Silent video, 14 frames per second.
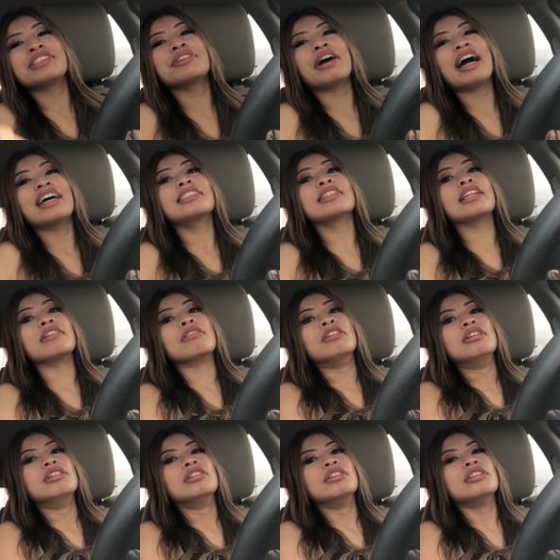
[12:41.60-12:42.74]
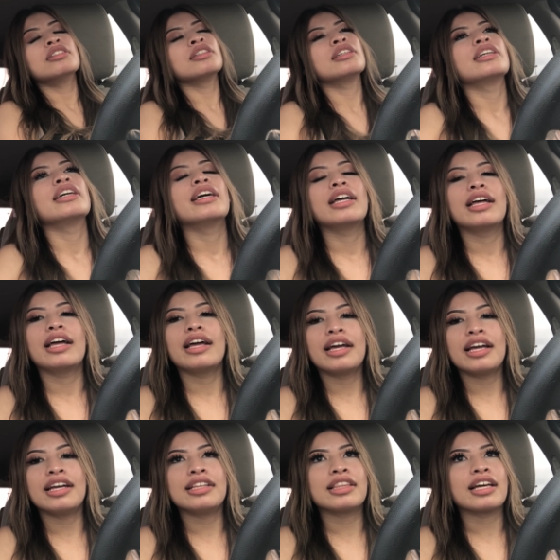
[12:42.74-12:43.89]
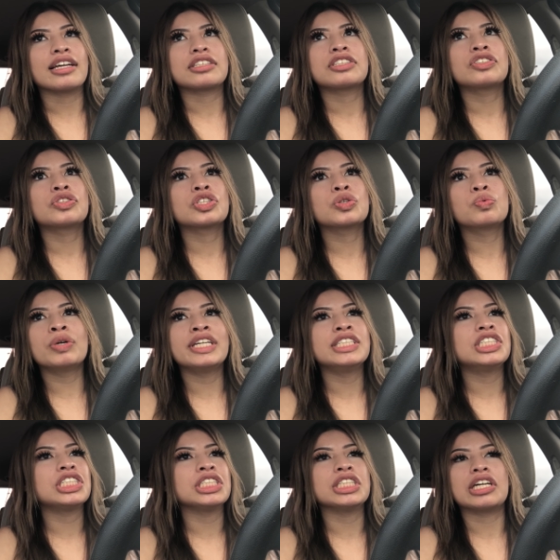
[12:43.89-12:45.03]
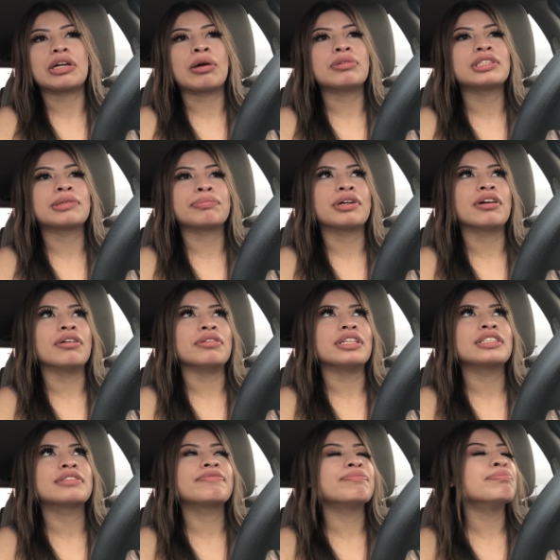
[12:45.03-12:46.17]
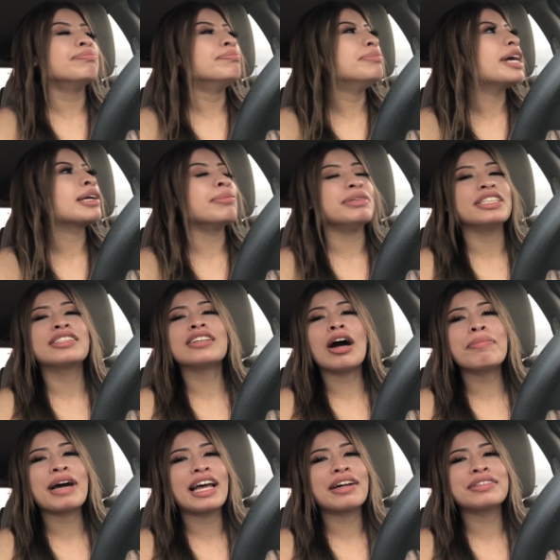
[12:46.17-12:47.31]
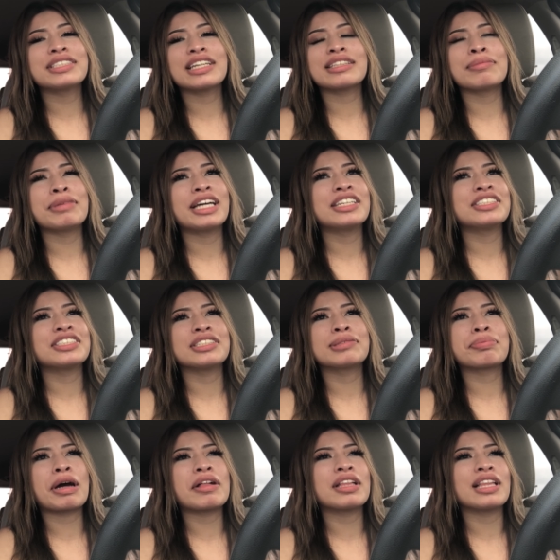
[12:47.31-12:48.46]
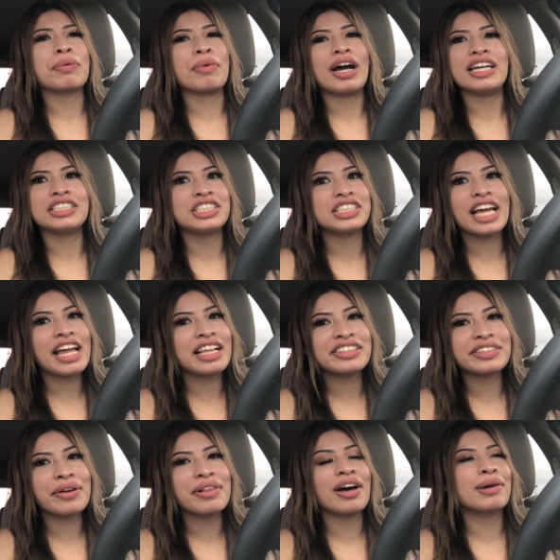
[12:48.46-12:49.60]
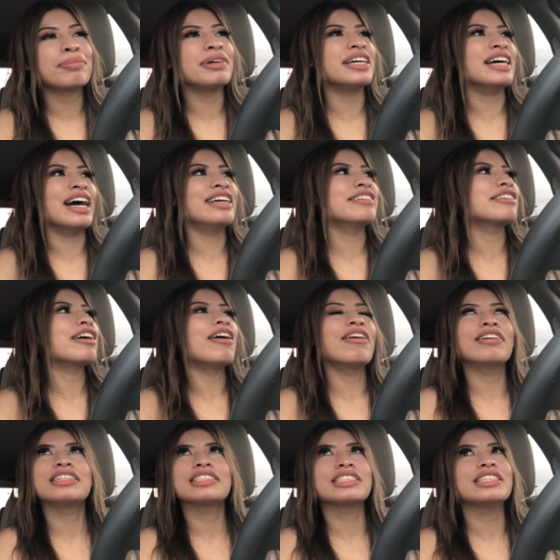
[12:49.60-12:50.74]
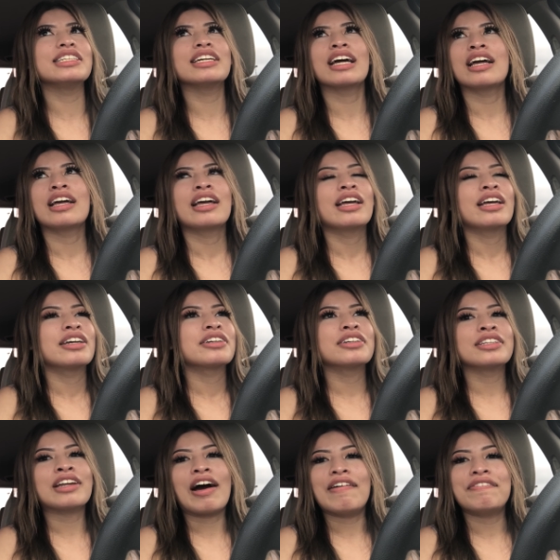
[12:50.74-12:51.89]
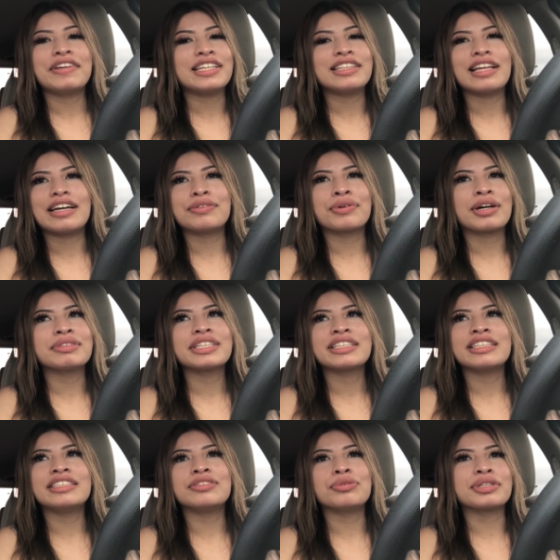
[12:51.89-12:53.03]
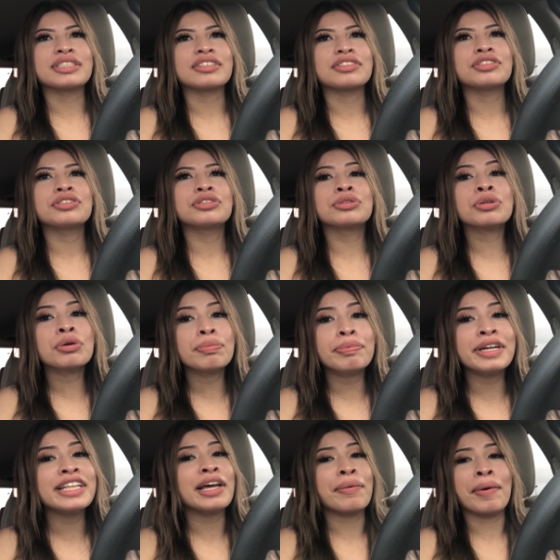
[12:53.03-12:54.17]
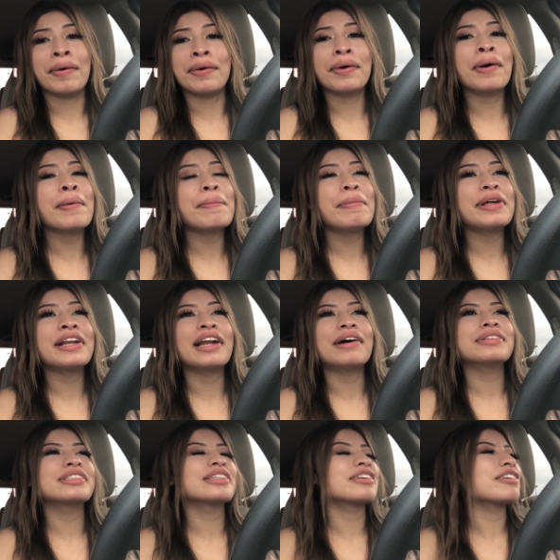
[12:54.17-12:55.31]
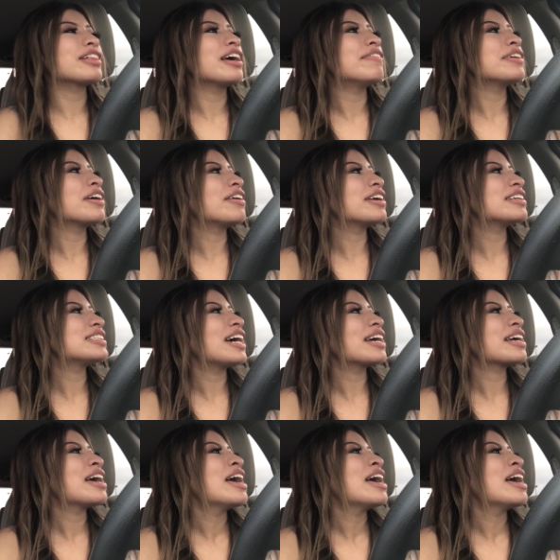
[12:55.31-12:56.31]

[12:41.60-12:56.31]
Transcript: So I had to like, and like squinge in there. I was like, bro, this making me so mad. I was like, the manager is probably like, why is she taking so long? But I honestly could not fit in that door. I was like, these doors are stupid. They won't open. I was literally having a heart attack.